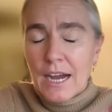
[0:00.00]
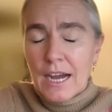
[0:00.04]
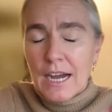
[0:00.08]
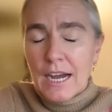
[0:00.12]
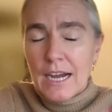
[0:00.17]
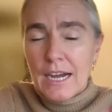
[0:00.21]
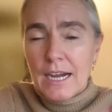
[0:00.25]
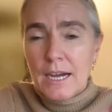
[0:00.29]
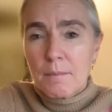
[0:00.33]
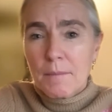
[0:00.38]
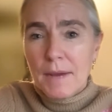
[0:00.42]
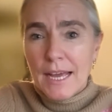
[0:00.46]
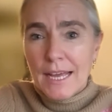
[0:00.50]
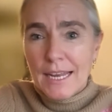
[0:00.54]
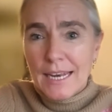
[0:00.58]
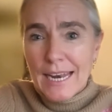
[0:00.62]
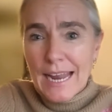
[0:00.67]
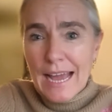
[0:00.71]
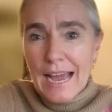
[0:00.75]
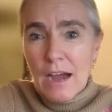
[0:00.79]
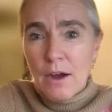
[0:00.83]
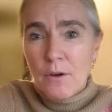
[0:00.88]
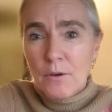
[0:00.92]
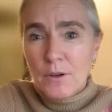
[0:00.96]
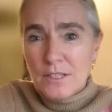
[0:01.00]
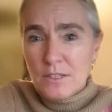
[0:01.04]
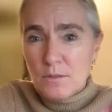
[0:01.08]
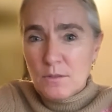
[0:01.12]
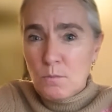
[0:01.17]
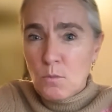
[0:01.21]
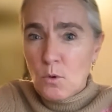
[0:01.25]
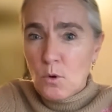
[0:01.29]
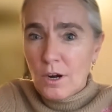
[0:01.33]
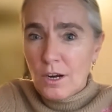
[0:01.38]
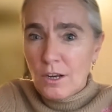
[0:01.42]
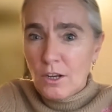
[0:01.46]
And now it's
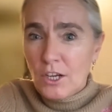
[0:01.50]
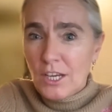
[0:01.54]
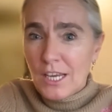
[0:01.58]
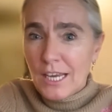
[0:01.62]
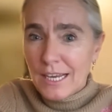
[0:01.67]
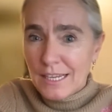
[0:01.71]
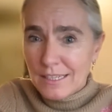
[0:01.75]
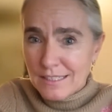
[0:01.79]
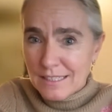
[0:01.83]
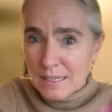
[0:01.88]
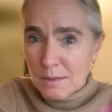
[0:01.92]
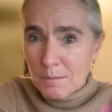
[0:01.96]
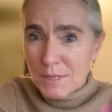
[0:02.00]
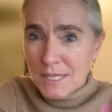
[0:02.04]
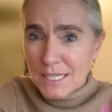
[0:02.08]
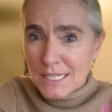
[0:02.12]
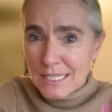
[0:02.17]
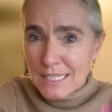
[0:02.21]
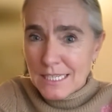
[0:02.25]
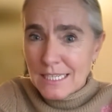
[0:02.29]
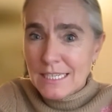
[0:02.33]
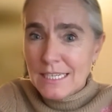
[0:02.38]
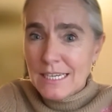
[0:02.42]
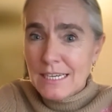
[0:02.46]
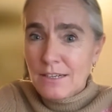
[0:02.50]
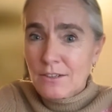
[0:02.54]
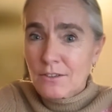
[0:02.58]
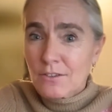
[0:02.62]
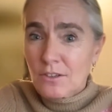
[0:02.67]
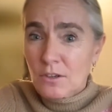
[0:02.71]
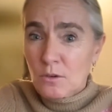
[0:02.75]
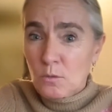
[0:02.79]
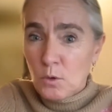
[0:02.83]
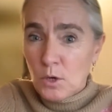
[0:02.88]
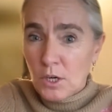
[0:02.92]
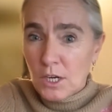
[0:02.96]
more looking at some of the
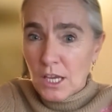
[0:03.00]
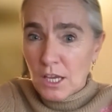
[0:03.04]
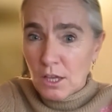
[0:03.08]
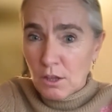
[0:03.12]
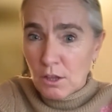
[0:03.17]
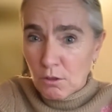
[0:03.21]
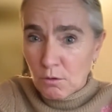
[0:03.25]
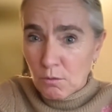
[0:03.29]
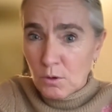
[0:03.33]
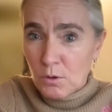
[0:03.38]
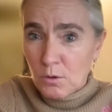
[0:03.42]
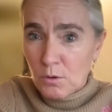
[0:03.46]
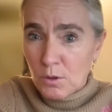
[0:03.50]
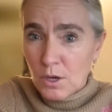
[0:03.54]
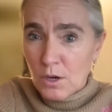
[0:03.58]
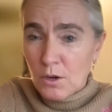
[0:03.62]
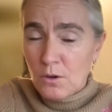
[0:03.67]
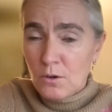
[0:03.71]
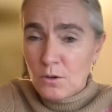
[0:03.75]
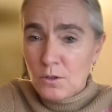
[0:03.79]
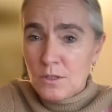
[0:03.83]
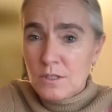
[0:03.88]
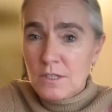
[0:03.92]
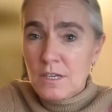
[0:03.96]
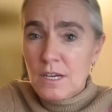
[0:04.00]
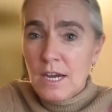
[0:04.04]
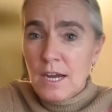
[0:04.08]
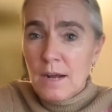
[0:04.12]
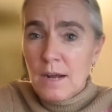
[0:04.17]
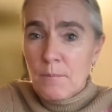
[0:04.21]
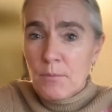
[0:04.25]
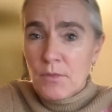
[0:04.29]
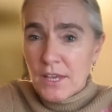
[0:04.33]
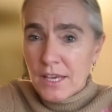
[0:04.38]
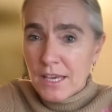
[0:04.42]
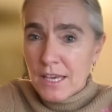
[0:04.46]
details and working through those,
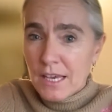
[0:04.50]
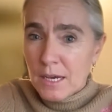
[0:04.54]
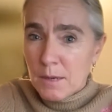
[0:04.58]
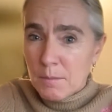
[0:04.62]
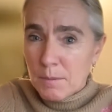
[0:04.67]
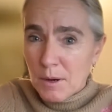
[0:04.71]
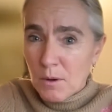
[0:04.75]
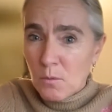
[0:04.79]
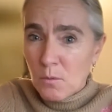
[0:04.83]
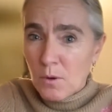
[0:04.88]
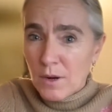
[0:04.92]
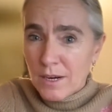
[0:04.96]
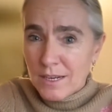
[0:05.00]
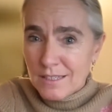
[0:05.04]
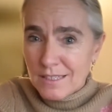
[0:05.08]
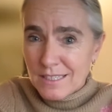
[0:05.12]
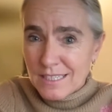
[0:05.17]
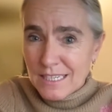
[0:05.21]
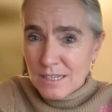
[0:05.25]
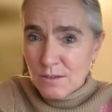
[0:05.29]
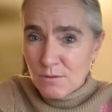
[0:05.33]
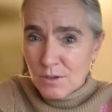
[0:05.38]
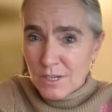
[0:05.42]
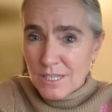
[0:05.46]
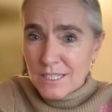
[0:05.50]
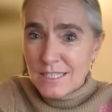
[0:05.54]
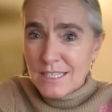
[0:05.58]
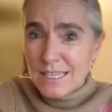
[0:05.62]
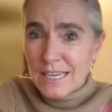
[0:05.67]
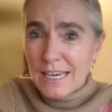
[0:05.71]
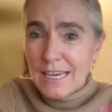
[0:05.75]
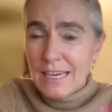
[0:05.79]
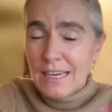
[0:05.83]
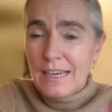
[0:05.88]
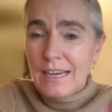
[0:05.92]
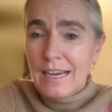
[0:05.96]
thinking about what is
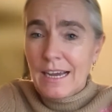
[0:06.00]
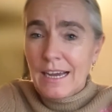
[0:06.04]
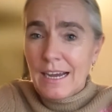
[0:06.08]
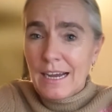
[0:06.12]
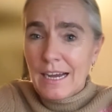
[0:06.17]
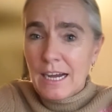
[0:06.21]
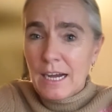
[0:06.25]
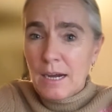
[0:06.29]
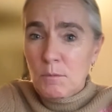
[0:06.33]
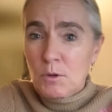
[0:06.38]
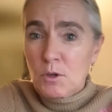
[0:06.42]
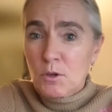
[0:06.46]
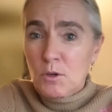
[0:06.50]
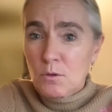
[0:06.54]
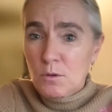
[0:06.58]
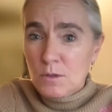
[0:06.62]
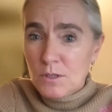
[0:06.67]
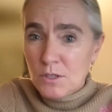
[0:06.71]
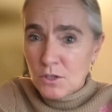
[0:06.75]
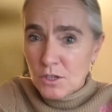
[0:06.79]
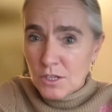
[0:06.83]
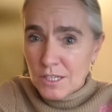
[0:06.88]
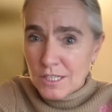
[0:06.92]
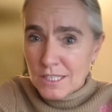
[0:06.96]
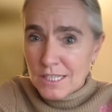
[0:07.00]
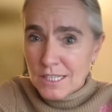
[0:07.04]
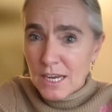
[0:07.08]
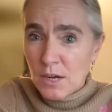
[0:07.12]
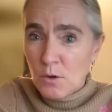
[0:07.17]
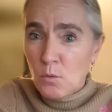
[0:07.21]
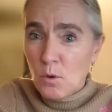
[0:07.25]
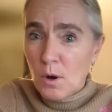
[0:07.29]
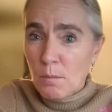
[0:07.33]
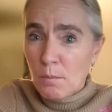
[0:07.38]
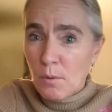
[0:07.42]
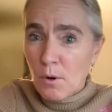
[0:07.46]
de-risking, who is going to
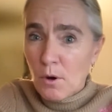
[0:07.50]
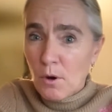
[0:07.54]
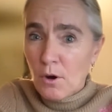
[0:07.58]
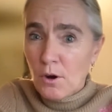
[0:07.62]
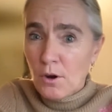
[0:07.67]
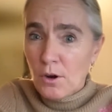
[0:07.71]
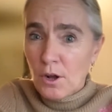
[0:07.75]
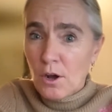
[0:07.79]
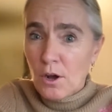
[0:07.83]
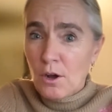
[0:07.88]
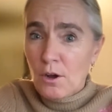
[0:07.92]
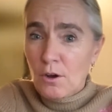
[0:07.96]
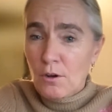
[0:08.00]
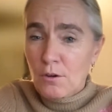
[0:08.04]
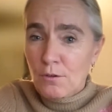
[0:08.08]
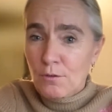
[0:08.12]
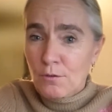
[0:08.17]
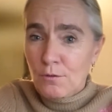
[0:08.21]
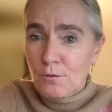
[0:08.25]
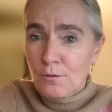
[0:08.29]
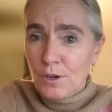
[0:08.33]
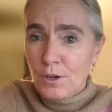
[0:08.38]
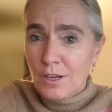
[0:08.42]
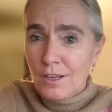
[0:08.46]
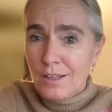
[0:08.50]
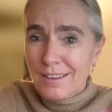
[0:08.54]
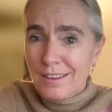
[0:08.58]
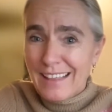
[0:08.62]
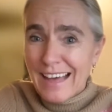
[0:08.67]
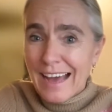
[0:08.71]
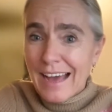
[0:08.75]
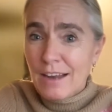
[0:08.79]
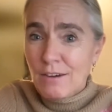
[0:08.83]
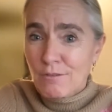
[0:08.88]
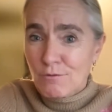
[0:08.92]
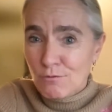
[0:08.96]
take what part of
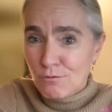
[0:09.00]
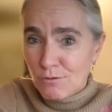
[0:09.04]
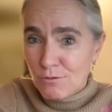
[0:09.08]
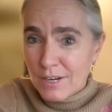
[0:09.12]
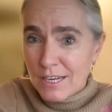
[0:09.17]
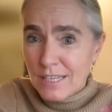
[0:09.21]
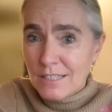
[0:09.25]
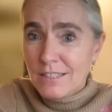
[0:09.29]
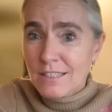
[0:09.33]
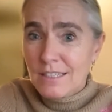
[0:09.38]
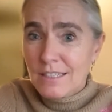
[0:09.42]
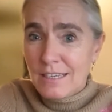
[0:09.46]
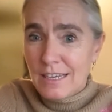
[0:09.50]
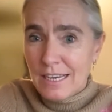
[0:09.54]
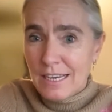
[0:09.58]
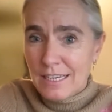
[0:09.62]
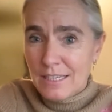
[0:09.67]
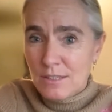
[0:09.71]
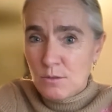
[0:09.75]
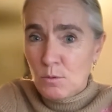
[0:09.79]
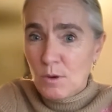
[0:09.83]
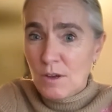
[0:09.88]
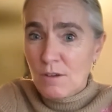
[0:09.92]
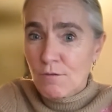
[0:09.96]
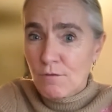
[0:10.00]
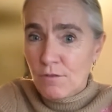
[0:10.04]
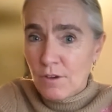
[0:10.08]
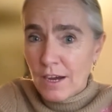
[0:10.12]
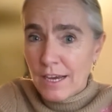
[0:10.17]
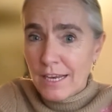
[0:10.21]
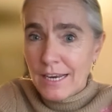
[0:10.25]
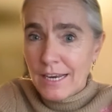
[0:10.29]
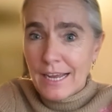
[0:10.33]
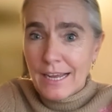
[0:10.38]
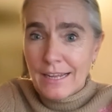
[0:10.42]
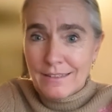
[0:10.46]
that risk as we
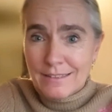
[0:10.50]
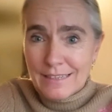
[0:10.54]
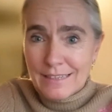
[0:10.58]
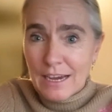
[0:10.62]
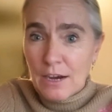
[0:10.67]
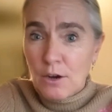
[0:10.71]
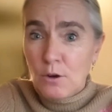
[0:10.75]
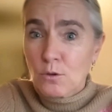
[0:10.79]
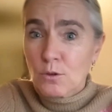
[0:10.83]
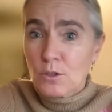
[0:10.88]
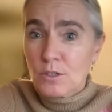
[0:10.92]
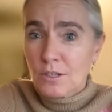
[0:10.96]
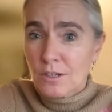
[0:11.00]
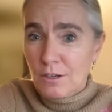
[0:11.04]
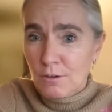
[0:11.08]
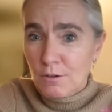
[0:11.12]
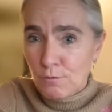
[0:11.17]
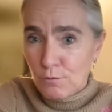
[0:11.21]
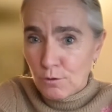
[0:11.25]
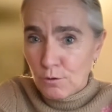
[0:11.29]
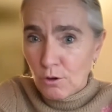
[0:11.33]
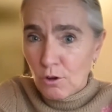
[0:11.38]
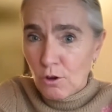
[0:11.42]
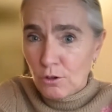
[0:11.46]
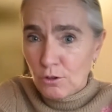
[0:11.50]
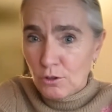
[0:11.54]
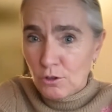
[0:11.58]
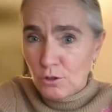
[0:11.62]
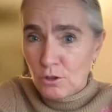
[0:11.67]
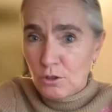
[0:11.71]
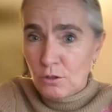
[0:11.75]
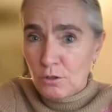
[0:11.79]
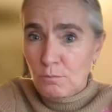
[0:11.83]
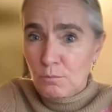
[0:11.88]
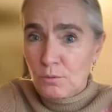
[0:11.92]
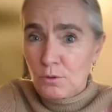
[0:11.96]
finance out for
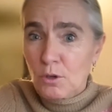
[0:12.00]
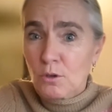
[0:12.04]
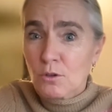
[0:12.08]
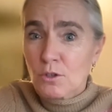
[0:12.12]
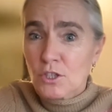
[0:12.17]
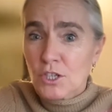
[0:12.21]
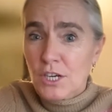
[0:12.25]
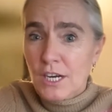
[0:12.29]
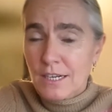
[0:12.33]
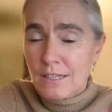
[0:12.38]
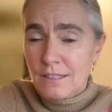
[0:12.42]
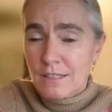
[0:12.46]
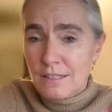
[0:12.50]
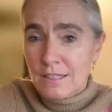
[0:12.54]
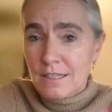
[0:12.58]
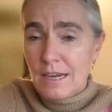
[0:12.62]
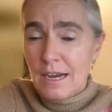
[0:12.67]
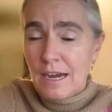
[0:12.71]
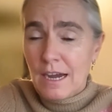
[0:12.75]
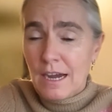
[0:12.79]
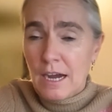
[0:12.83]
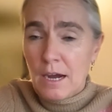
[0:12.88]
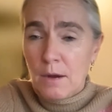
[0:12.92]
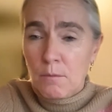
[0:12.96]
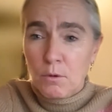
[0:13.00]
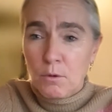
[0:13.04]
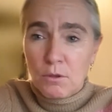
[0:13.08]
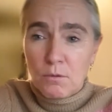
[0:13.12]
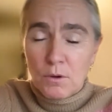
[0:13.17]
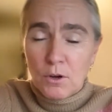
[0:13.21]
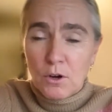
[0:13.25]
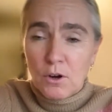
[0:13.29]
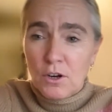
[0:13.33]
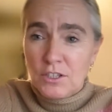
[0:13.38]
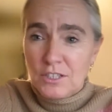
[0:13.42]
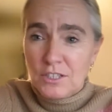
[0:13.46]
long-term projects with
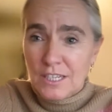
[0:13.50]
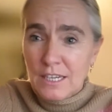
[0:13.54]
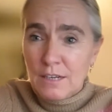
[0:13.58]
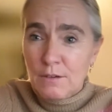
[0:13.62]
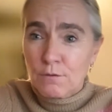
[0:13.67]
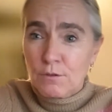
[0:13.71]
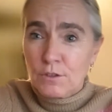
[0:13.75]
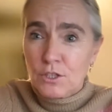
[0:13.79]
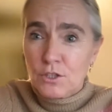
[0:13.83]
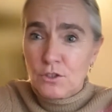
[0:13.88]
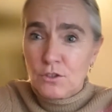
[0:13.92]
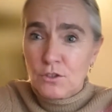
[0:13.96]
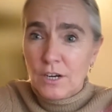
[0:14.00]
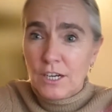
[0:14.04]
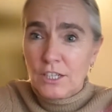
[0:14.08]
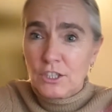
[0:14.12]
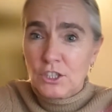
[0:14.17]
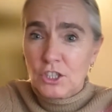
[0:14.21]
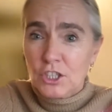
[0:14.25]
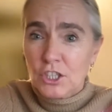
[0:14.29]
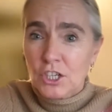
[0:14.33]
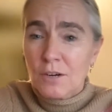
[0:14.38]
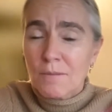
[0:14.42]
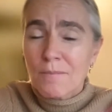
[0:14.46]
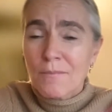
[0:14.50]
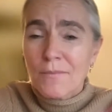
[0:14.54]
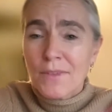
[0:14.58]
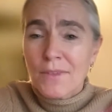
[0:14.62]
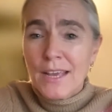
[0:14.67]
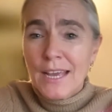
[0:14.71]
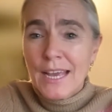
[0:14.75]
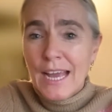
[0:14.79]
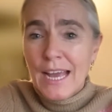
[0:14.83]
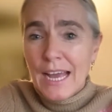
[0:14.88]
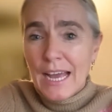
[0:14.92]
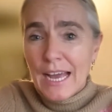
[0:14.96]
regard to infrastructure,
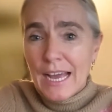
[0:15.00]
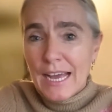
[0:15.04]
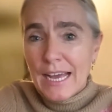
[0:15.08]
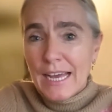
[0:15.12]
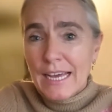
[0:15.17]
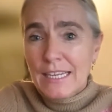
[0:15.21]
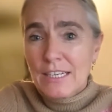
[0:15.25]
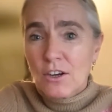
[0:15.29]
and